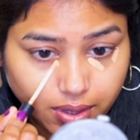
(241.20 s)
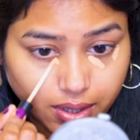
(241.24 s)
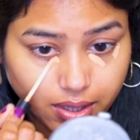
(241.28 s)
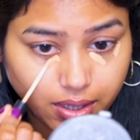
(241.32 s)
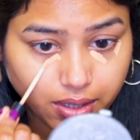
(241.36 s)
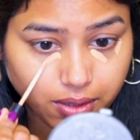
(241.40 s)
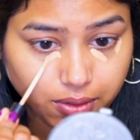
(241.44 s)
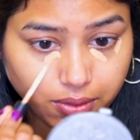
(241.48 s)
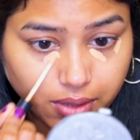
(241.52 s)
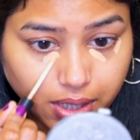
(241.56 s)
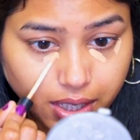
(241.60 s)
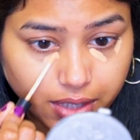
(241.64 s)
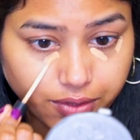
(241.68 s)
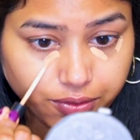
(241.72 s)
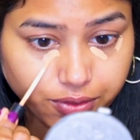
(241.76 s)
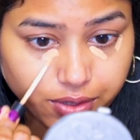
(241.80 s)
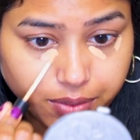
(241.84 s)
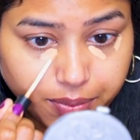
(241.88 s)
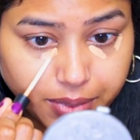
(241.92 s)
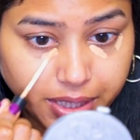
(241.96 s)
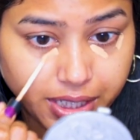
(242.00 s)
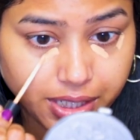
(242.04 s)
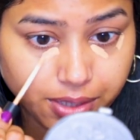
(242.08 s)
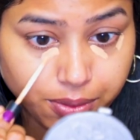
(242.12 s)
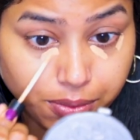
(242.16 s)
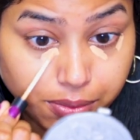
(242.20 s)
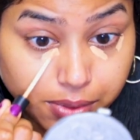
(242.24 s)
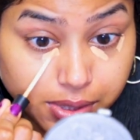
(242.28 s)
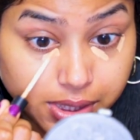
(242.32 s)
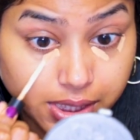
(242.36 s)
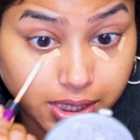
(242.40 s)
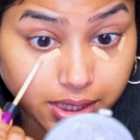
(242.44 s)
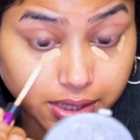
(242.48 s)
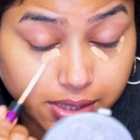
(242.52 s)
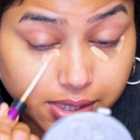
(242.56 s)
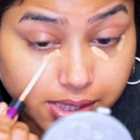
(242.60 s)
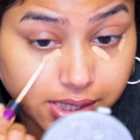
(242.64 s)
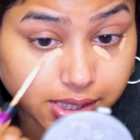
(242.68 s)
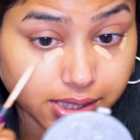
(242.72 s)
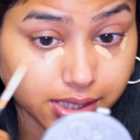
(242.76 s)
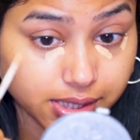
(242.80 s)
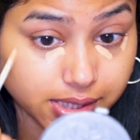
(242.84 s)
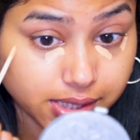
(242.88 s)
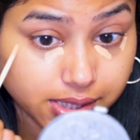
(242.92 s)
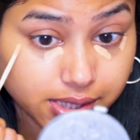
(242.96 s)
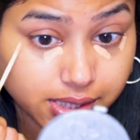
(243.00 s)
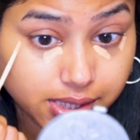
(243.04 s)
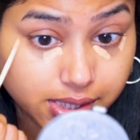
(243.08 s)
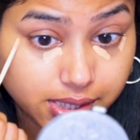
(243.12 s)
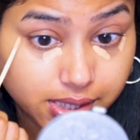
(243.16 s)
Now I would be using this
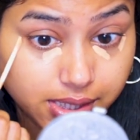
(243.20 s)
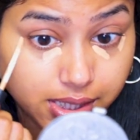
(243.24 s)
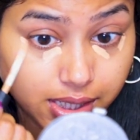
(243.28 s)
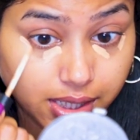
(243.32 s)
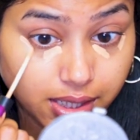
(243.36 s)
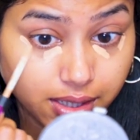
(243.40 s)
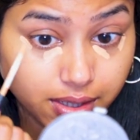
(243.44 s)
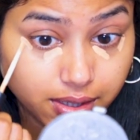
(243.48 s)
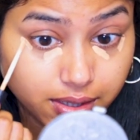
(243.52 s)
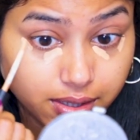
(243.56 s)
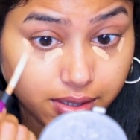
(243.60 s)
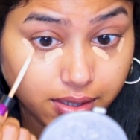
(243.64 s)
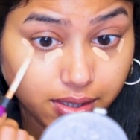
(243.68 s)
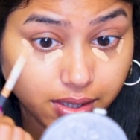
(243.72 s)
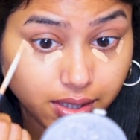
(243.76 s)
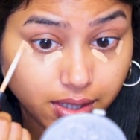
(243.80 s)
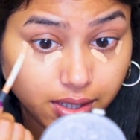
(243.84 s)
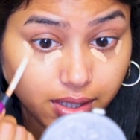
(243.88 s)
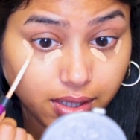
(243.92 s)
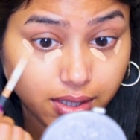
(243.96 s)
concealer